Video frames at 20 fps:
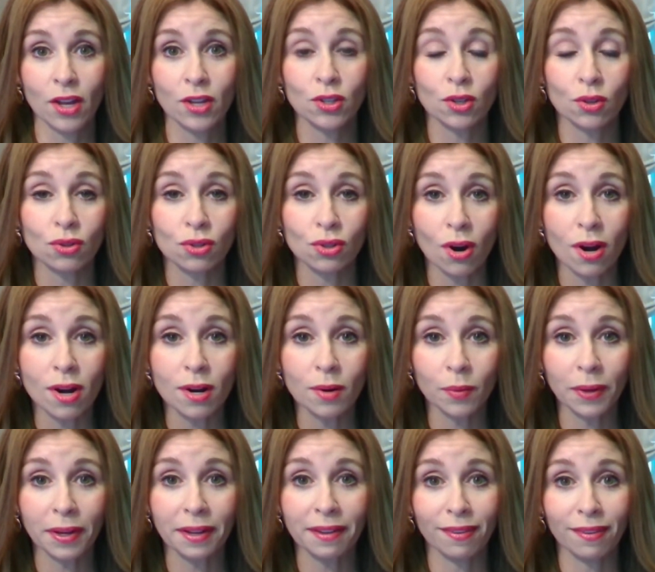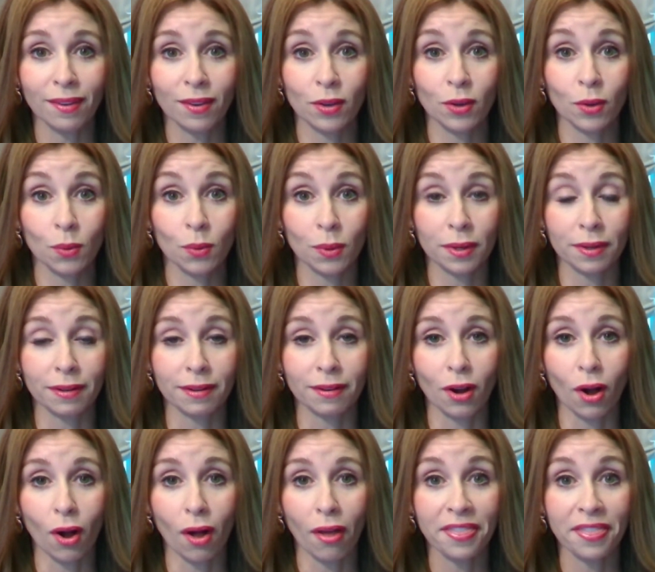So start with
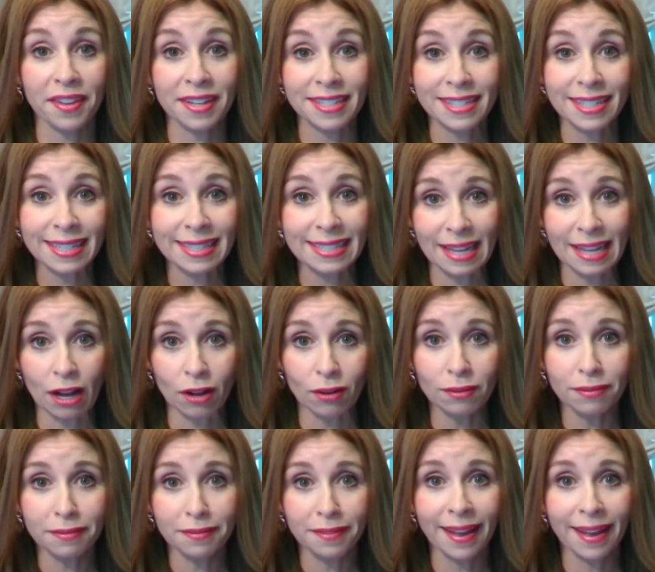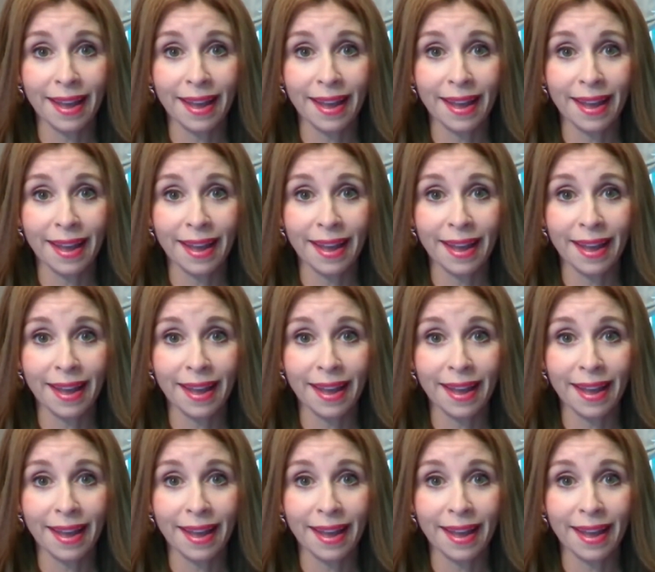your authentic self.